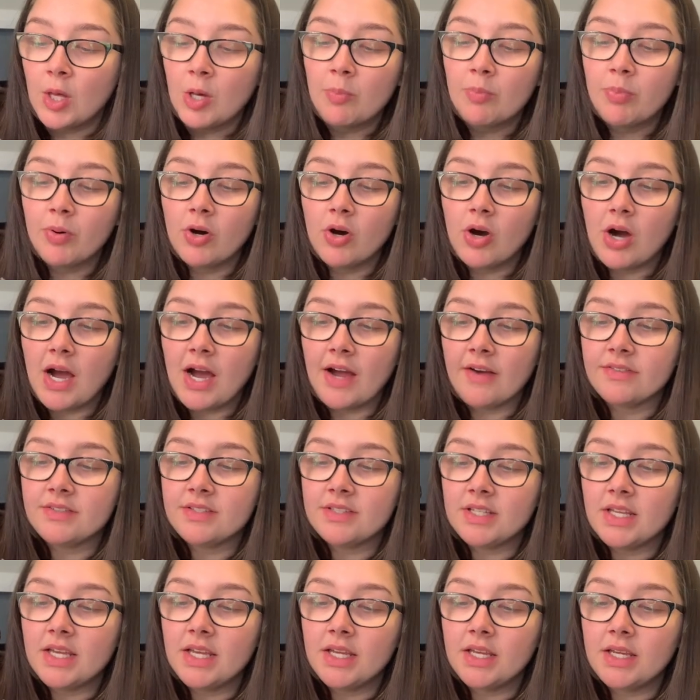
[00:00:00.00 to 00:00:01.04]
But I've
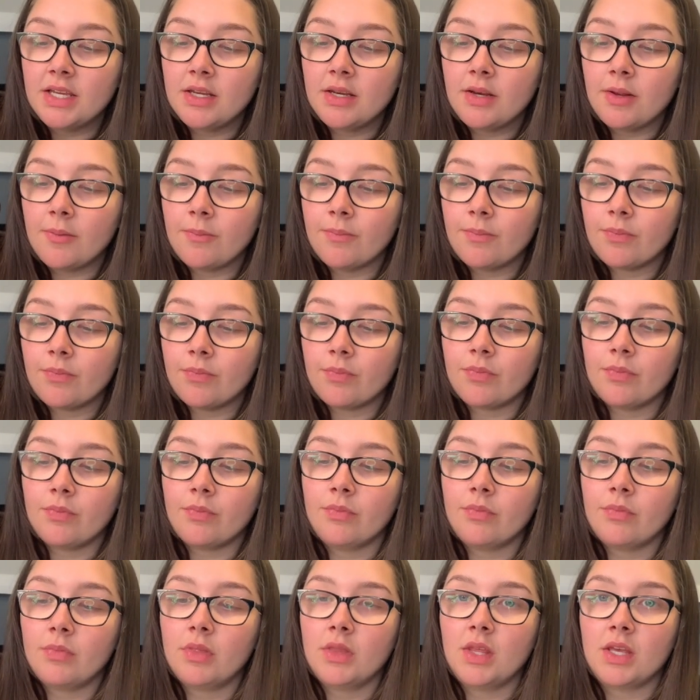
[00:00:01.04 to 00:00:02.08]
seen,
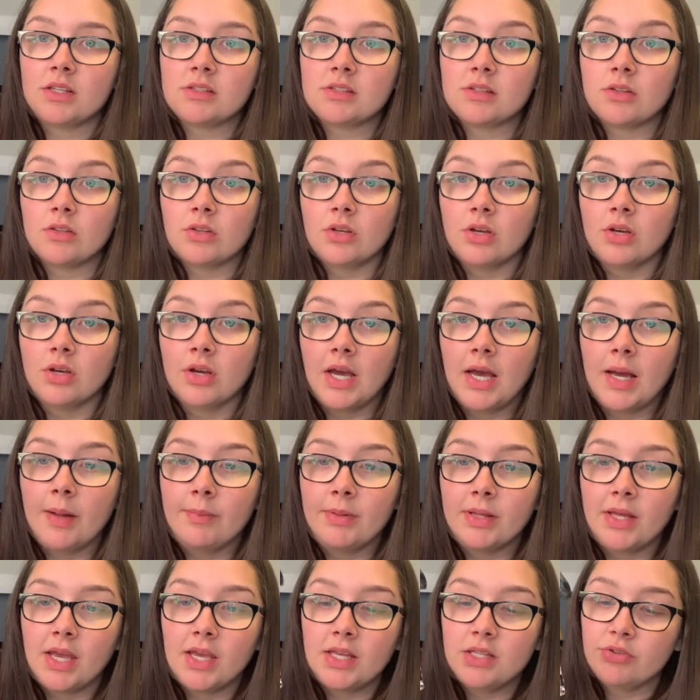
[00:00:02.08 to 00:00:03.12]
that's the
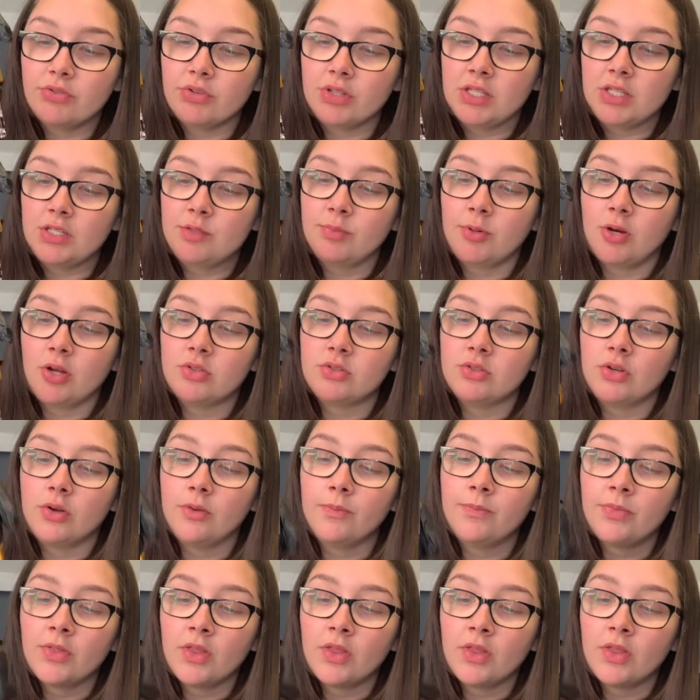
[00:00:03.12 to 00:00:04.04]
applicator in this bottle.